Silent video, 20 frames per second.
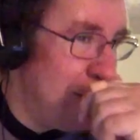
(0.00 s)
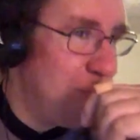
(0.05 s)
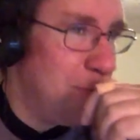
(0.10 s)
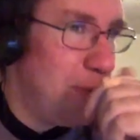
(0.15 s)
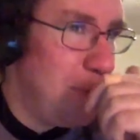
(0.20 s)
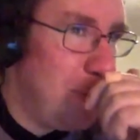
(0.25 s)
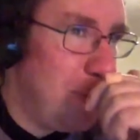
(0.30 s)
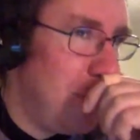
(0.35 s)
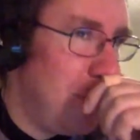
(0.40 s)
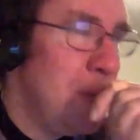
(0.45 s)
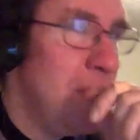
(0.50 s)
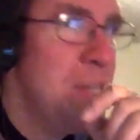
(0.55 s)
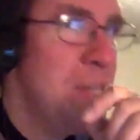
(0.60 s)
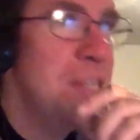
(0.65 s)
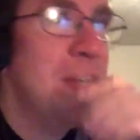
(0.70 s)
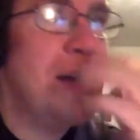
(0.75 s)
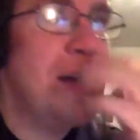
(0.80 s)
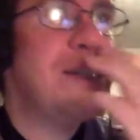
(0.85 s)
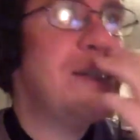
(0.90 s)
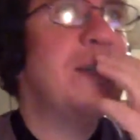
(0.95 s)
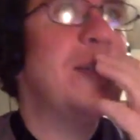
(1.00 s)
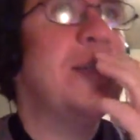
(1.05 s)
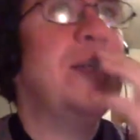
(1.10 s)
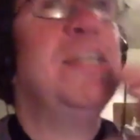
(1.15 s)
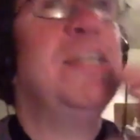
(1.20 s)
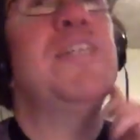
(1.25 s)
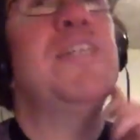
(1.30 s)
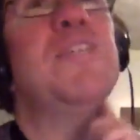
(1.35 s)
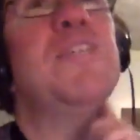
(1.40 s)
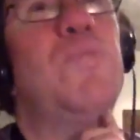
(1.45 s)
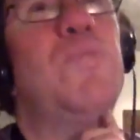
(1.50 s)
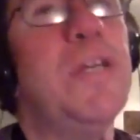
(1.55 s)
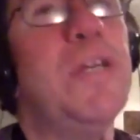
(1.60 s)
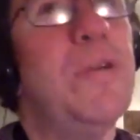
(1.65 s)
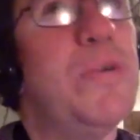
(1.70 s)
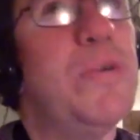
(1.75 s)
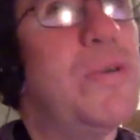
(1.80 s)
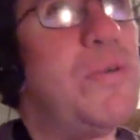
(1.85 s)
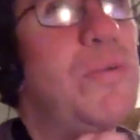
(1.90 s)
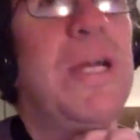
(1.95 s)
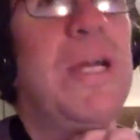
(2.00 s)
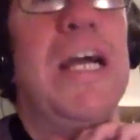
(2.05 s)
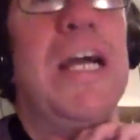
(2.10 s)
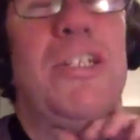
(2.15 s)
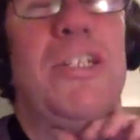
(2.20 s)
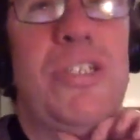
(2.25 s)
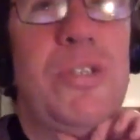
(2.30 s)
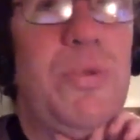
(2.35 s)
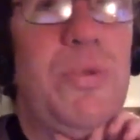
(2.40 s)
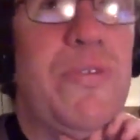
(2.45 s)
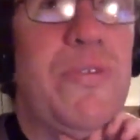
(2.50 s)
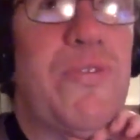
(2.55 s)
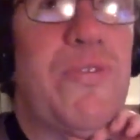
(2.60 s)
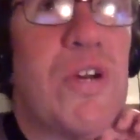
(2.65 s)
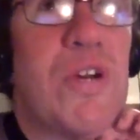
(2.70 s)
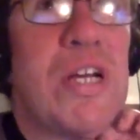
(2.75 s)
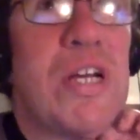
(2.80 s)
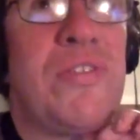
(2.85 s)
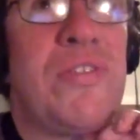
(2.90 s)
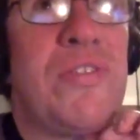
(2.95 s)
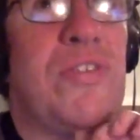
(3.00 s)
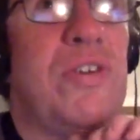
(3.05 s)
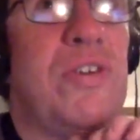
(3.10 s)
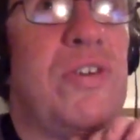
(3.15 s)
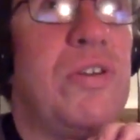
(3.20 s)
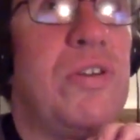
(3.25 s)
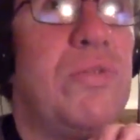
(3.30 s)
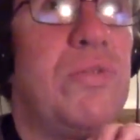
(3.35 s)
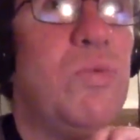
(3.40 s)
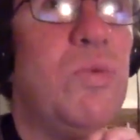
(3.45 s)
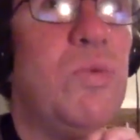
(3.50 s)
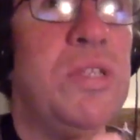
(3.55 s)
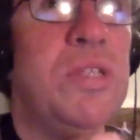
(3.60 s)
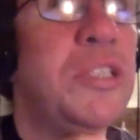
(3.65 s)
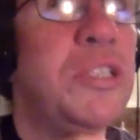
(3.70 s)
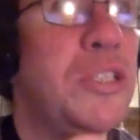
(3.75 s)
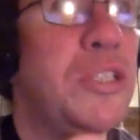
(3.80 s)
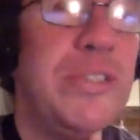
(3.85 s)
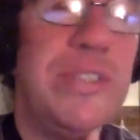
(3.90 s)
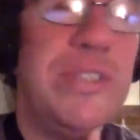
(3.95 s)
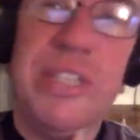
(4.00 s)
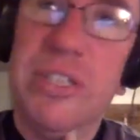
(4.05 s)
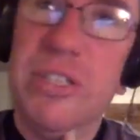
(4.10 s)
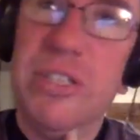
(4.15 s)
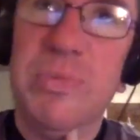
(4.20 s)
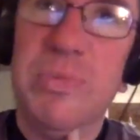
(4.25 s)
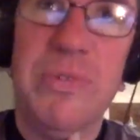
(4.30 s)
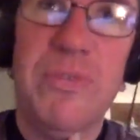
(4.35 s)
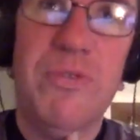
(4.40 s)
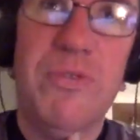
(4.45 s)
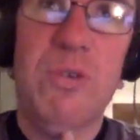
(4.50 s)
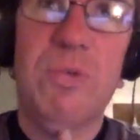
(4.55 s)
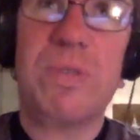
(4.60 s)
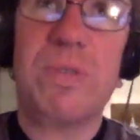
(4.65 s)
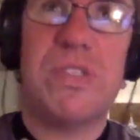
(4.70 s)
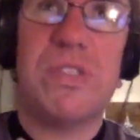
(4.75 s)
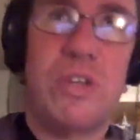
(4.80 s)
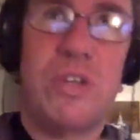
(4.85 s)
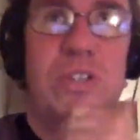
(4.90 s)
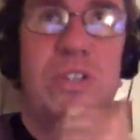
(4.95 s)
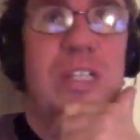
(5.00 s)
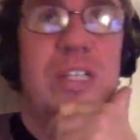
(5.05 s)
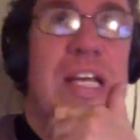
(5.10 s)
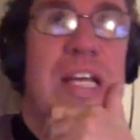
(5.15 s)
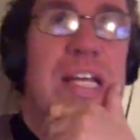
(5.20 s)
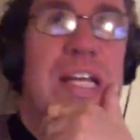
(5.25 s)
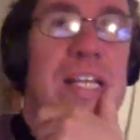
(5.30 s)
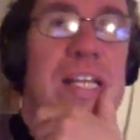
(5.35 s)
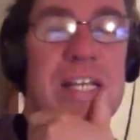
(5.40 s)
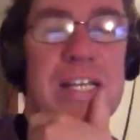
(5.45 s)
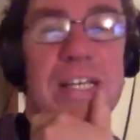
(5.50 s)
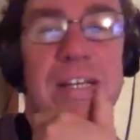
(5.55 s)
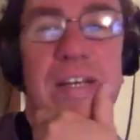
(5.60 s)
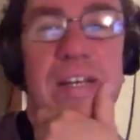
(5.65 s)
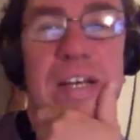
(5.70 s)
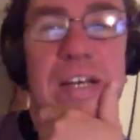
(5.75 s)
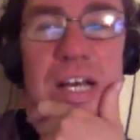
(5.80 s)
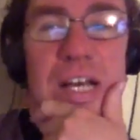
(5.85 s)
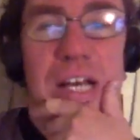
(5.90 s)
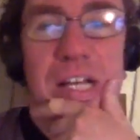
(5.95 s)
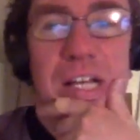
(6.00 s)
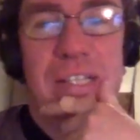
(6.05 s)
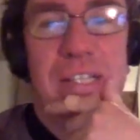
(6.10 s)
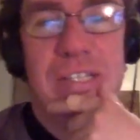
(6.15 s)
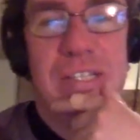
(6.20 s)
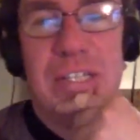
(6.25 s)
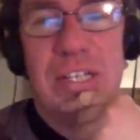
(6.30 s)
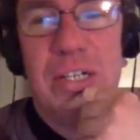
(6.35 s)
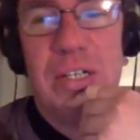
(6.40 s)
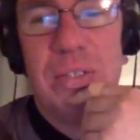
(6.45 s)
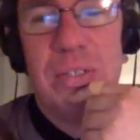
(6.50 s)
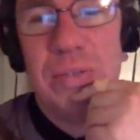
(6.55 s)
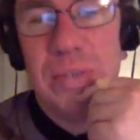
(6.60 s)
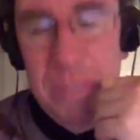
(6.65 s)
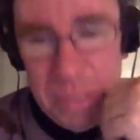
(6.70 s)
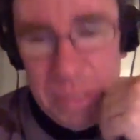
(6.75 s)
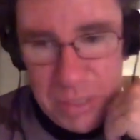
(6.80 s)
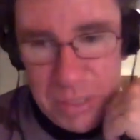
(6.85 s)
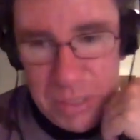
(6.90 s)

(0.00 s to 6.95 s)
well, that's the thing is we actually were friends for 1 to 2 years before we started dating, and so